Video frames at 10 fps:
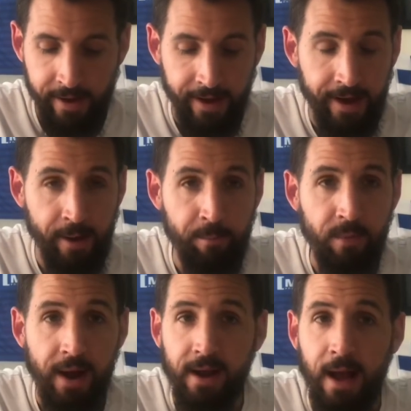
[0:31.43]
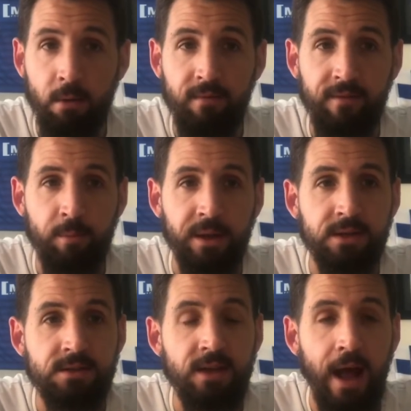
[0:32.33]
and a couple of other
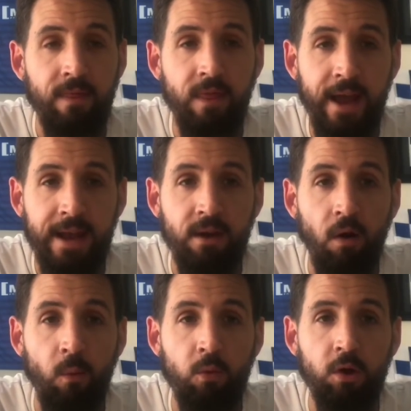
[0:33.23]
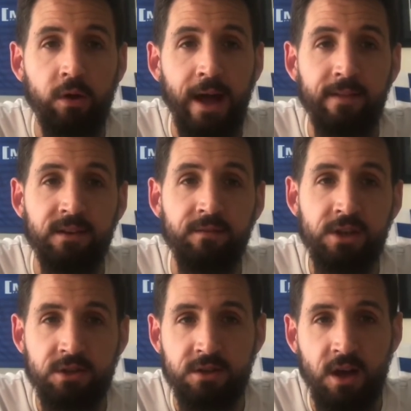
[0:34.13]
bits, and then I will look at the
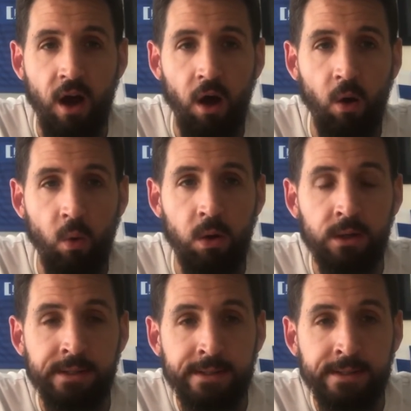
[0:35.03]
division as a whole,